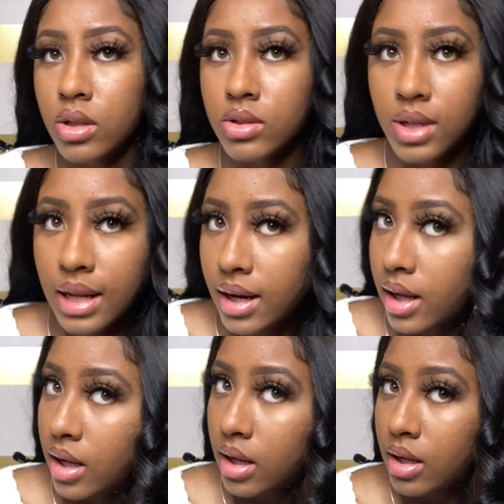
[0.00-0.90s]
Just like
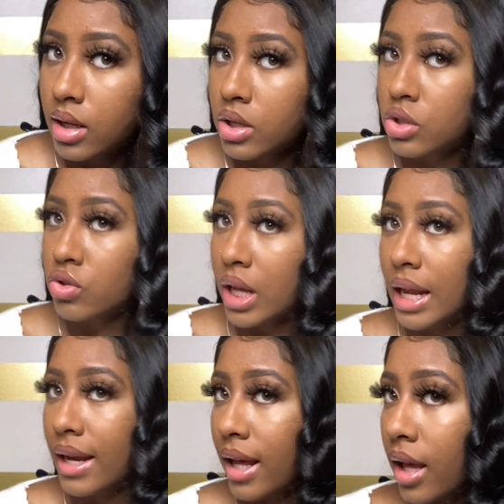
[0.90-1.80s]
that. Straight
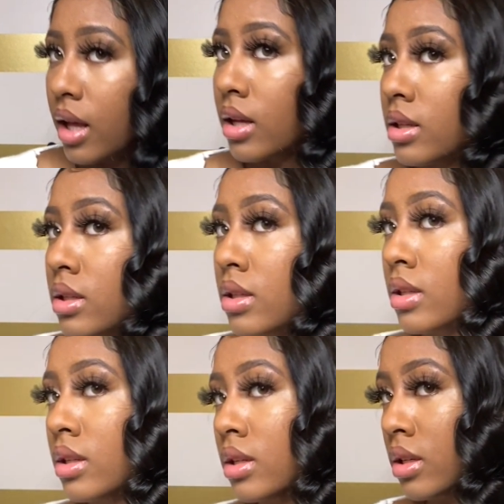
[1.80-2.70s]
like that.
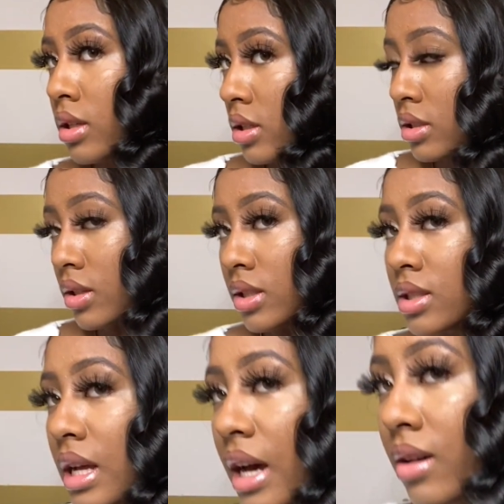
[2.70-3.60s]
So
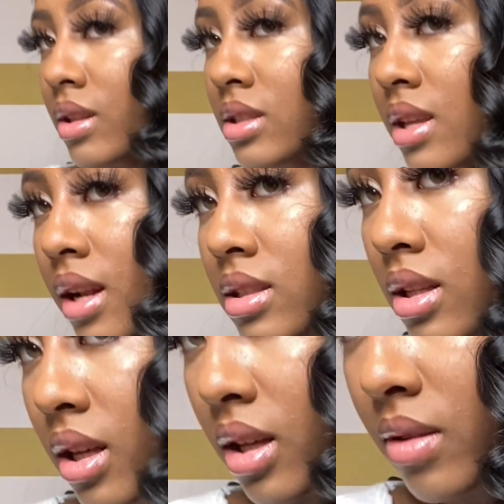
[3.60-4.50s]
just how this side is
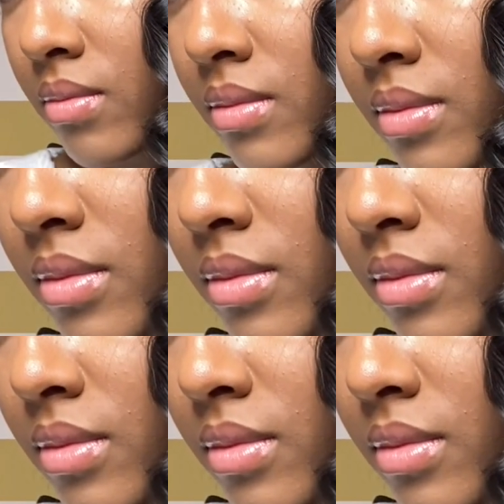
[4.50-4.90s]
looking.